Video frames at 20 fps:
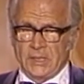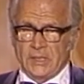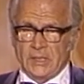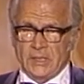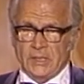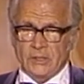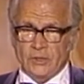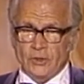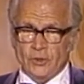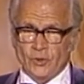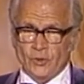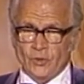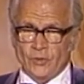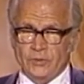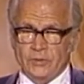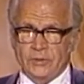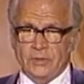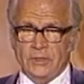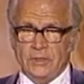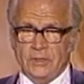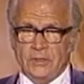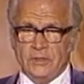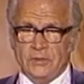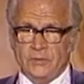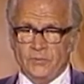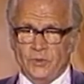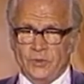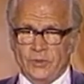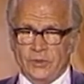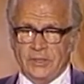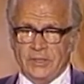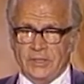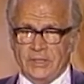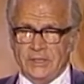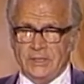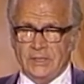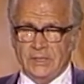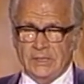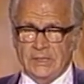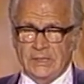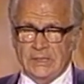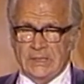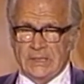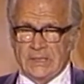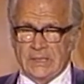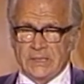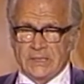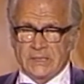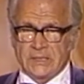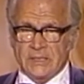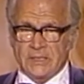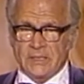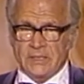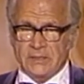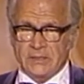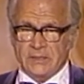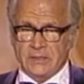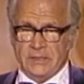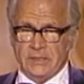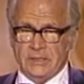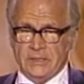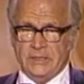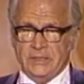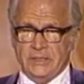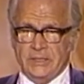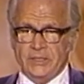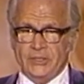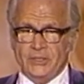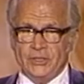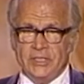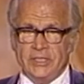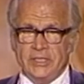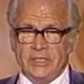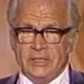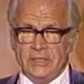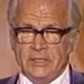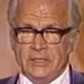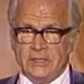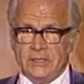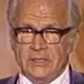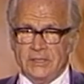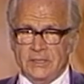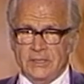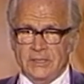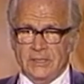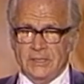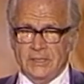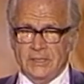unknown, hard-working scientists, engineers